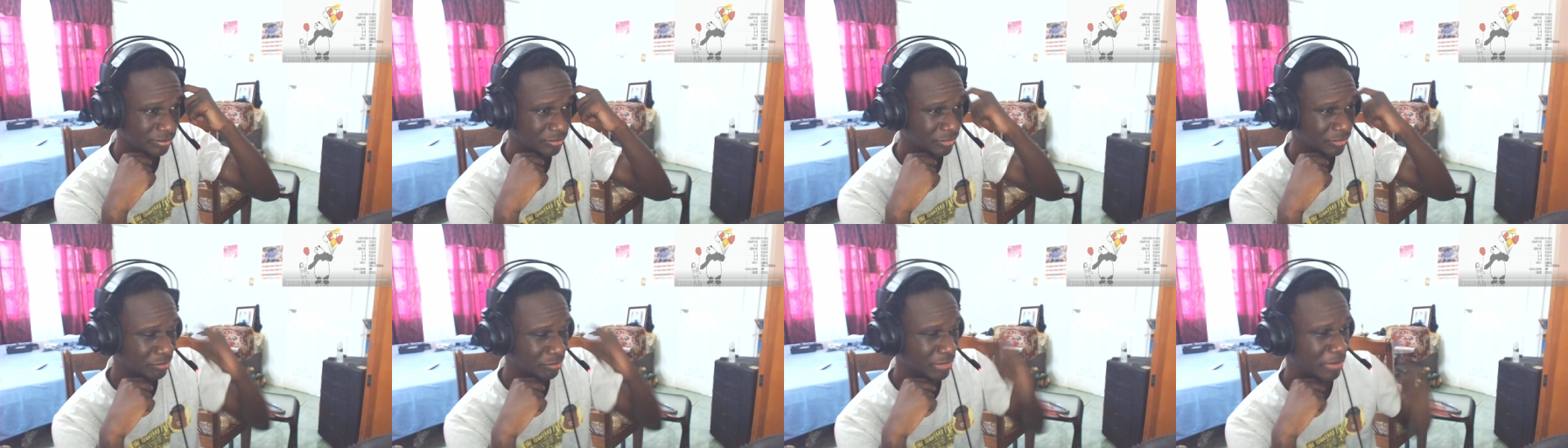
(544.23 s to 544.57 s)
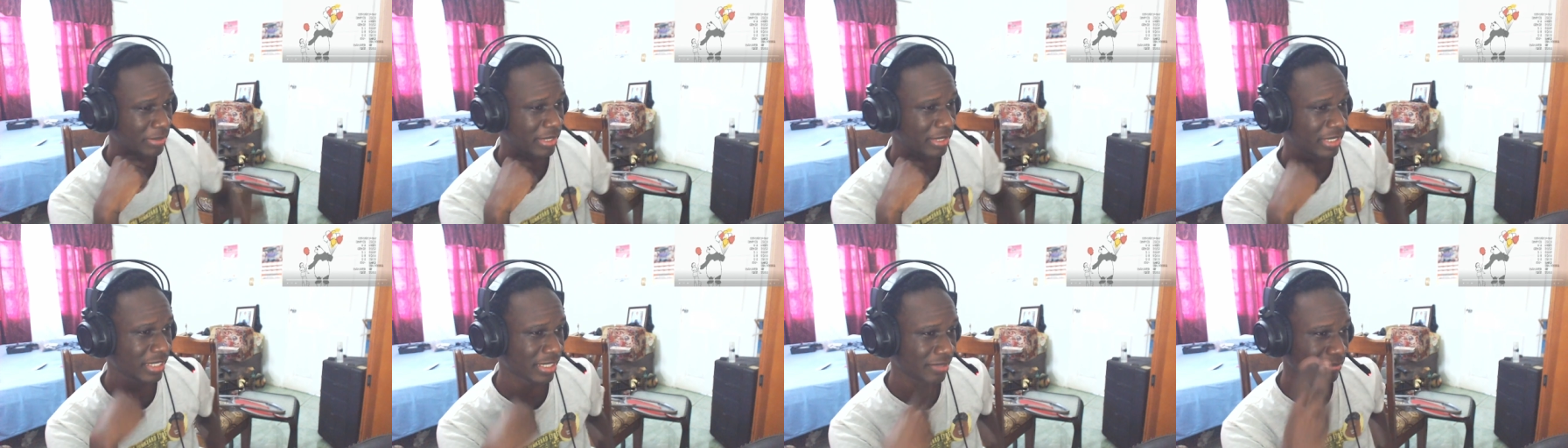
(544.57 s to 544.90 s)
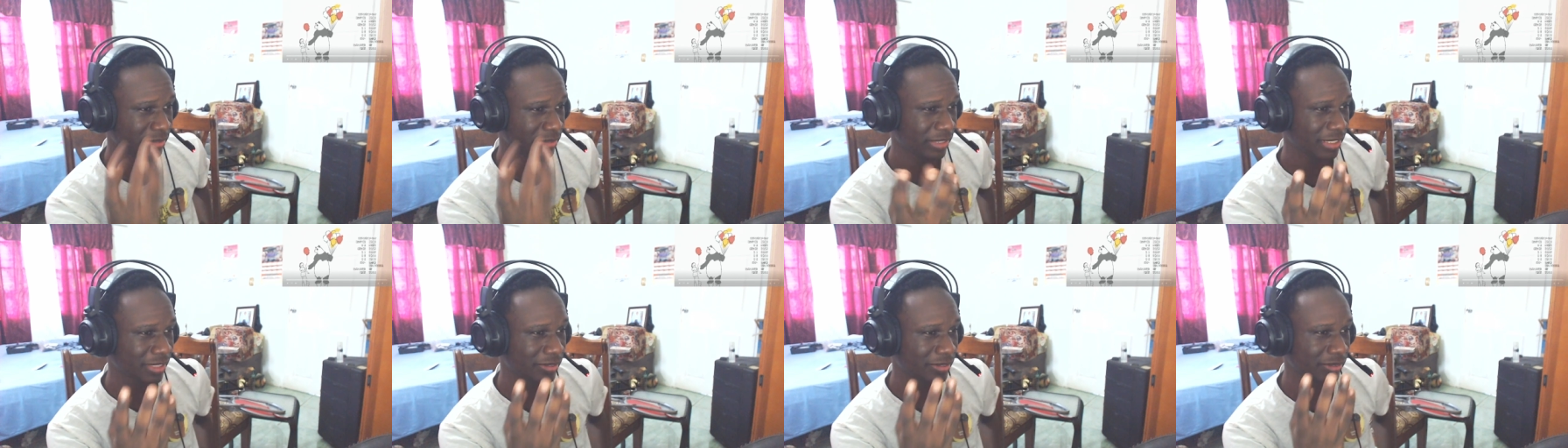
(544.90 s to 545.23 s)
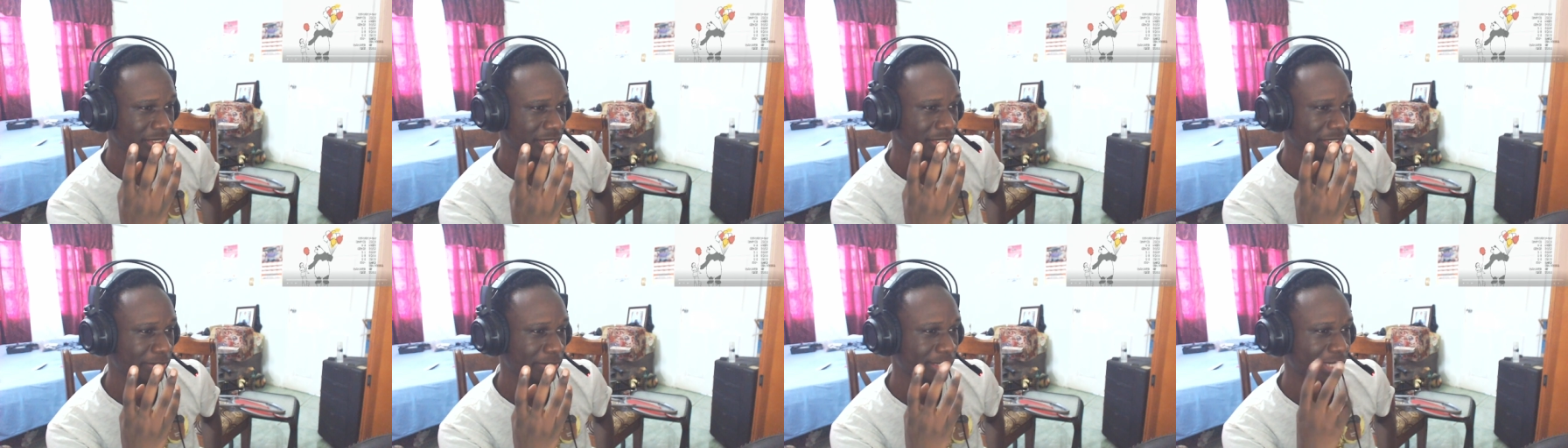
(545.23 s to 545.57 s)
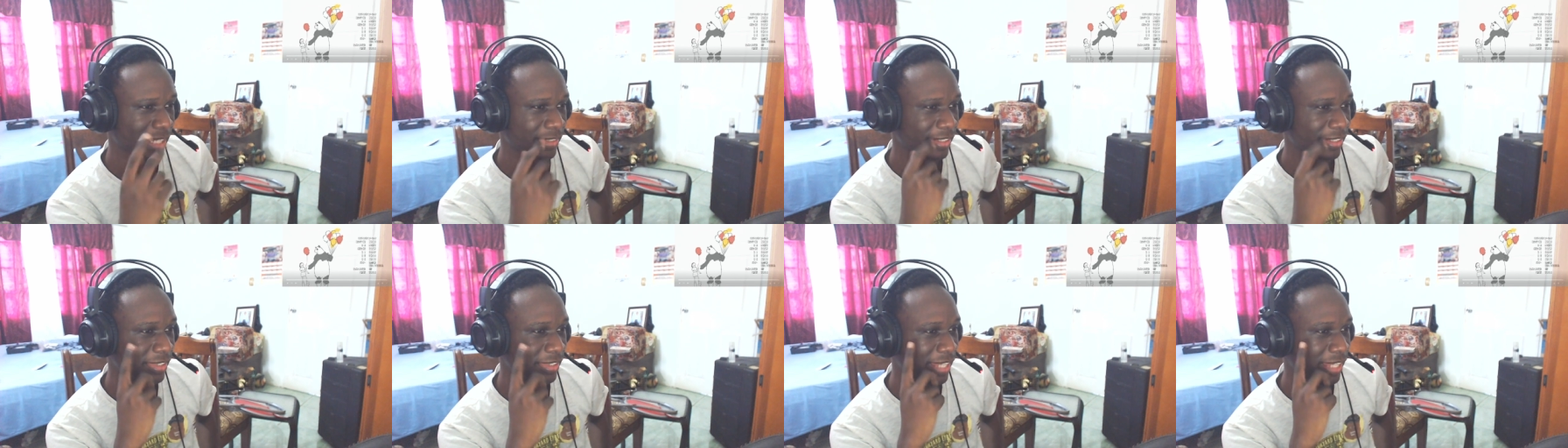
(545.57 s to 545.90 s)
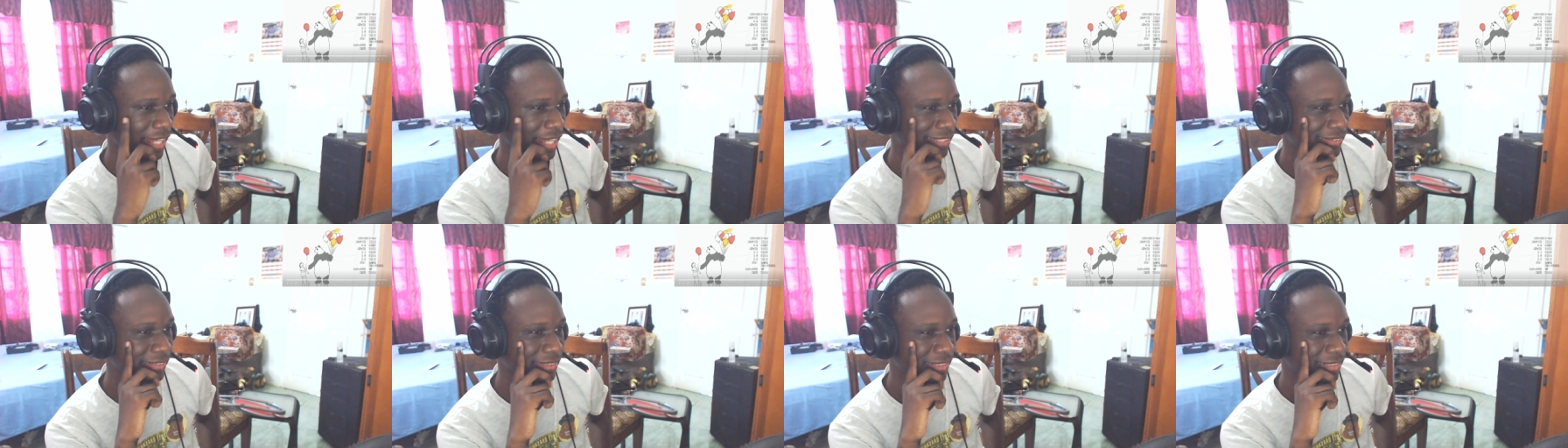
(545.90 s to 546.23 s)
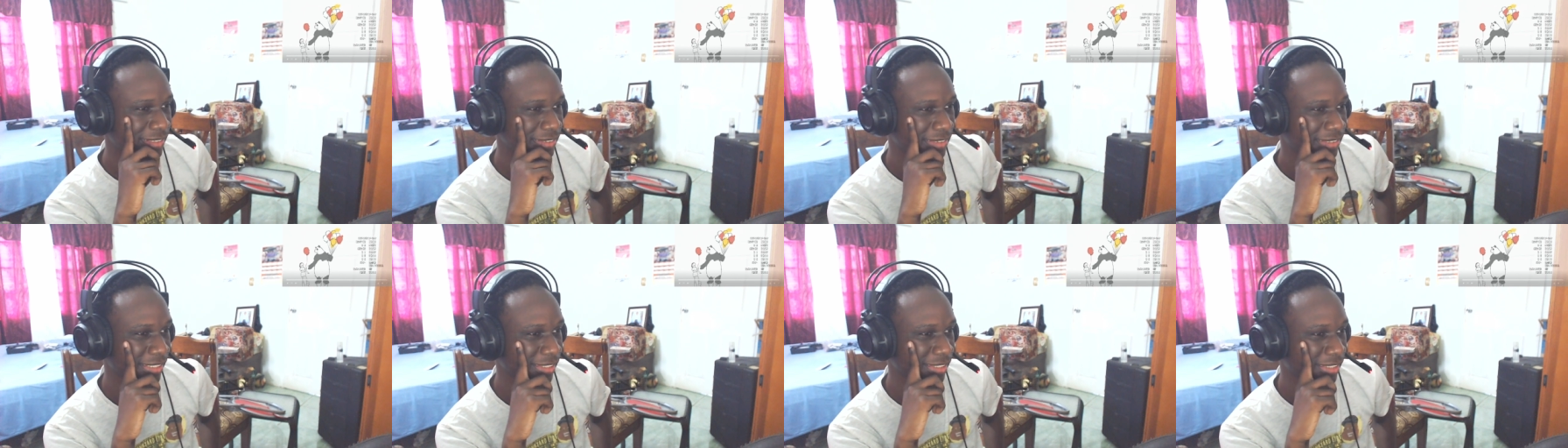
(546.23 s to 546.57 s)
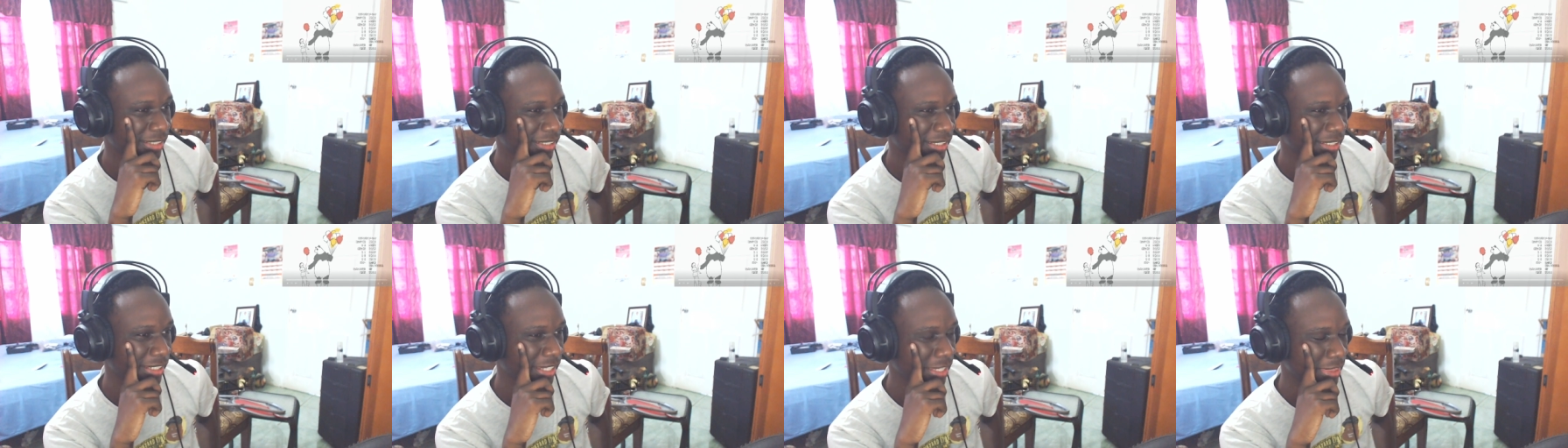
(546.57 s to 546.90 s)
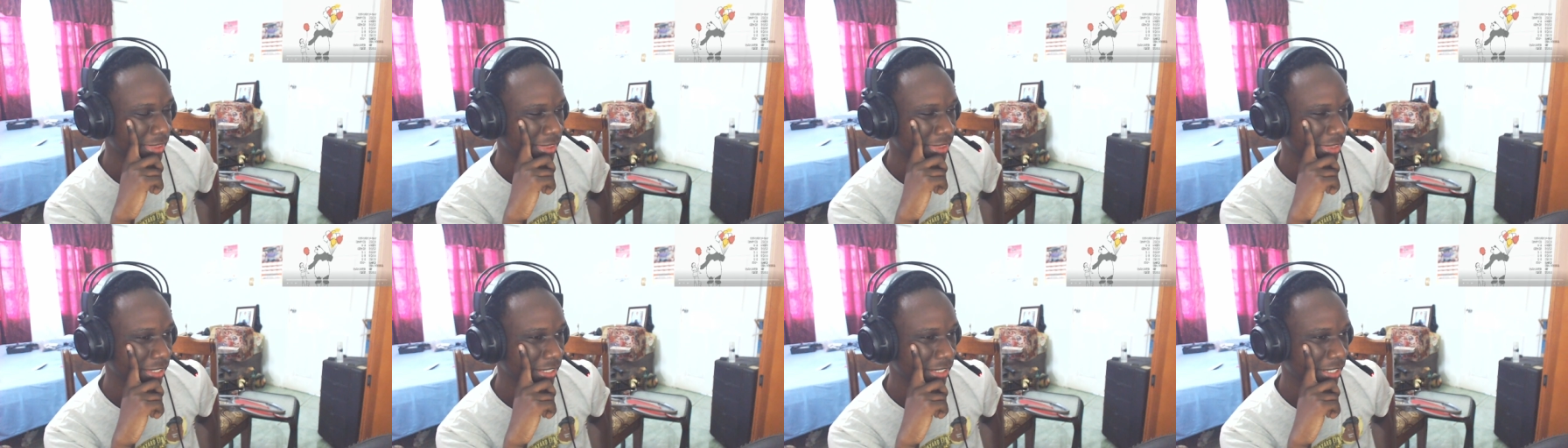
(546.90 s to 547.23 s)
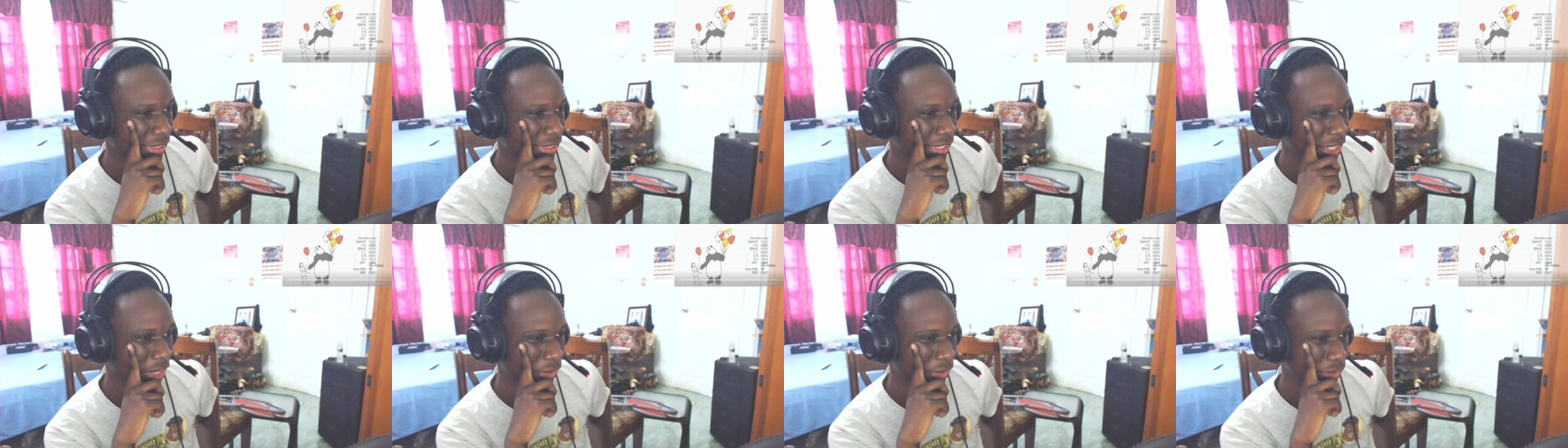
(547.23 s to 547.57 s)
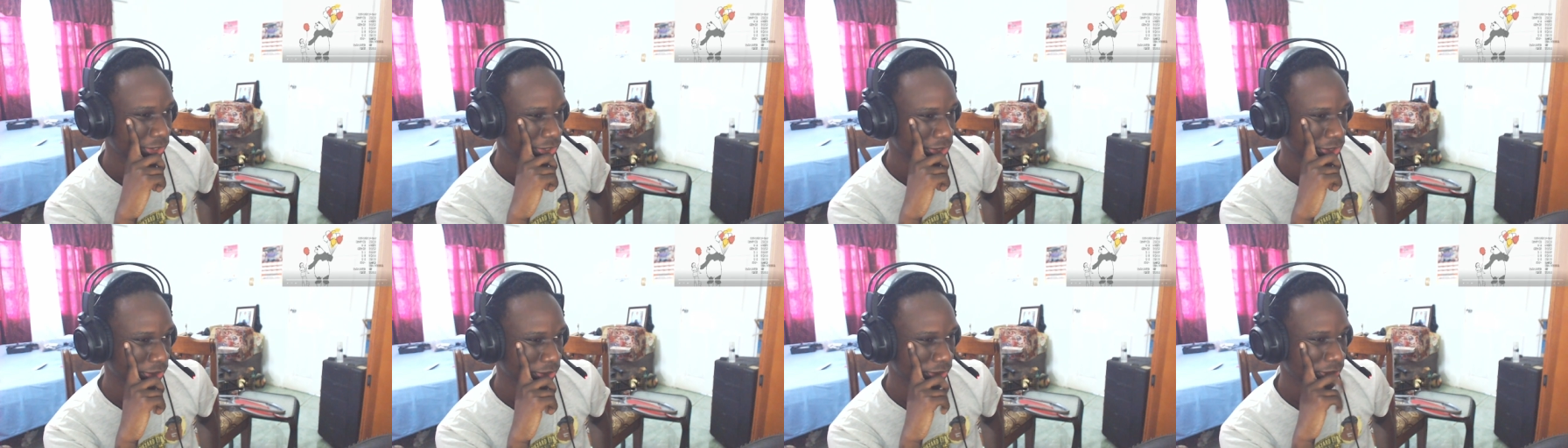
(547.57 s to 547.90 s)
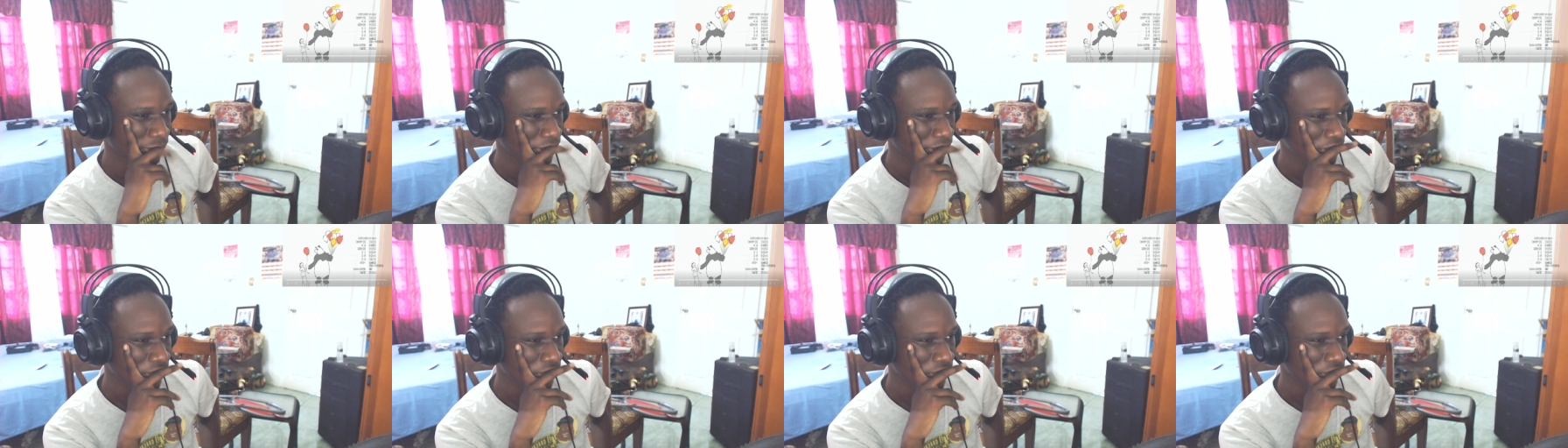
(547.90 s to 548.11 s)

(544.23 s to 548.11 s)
maybe he'll he'll he'll be like the Nine-Tails in in in Naruto,